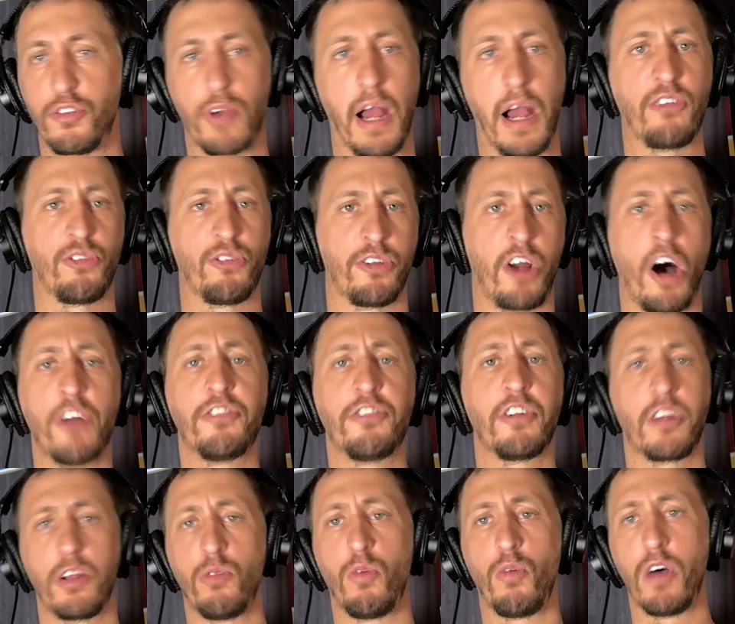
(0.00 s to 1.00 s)
drives
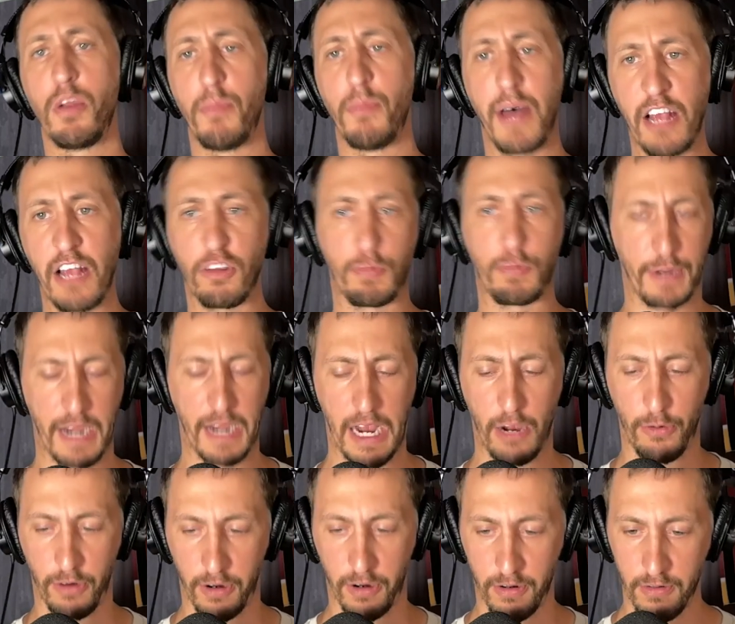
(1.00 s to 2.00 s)
101 miles per
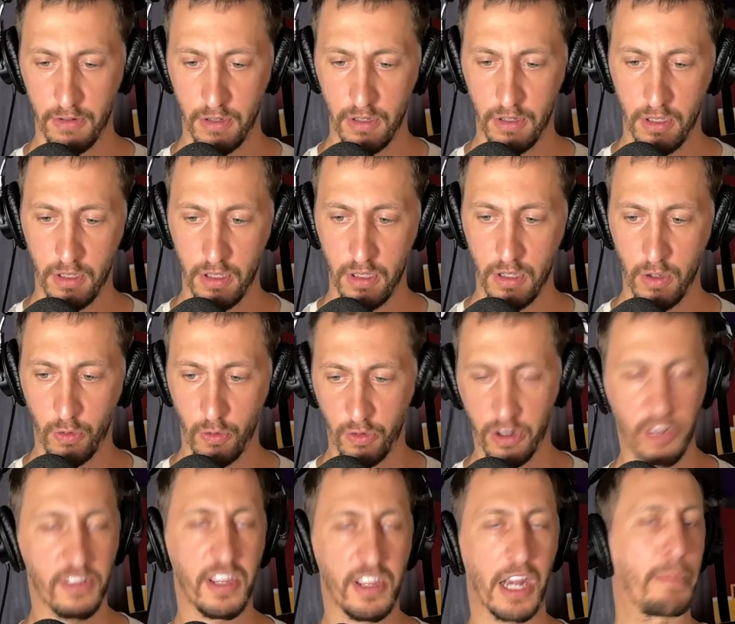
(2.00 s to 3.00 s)
hour. We're
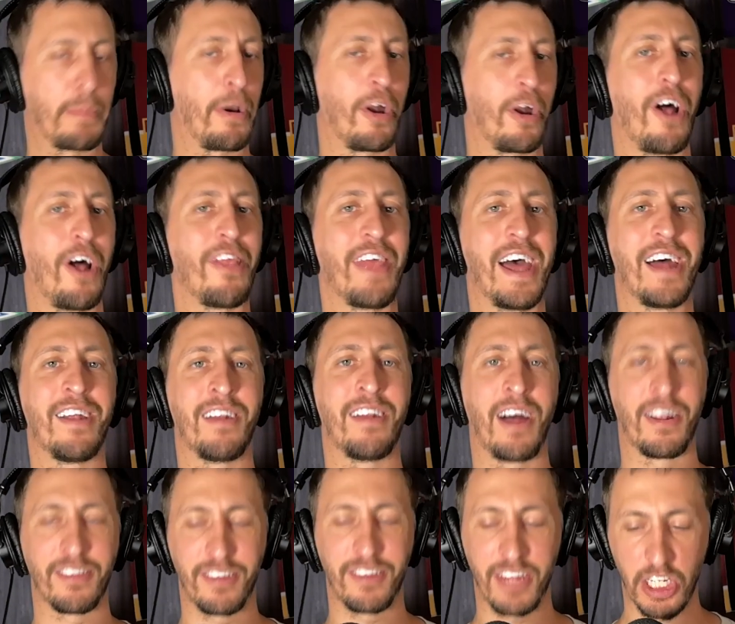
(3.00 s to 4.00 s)
going to talk about all that
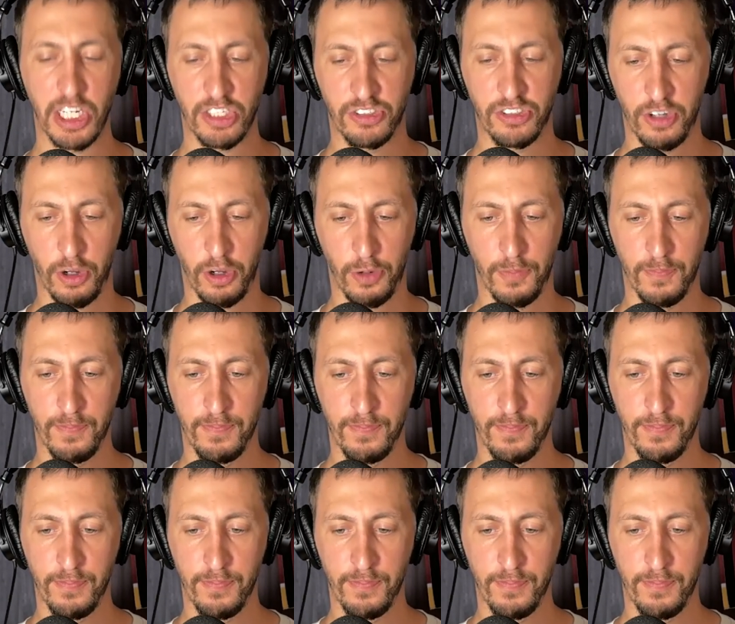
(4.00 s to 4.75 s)
on today's show.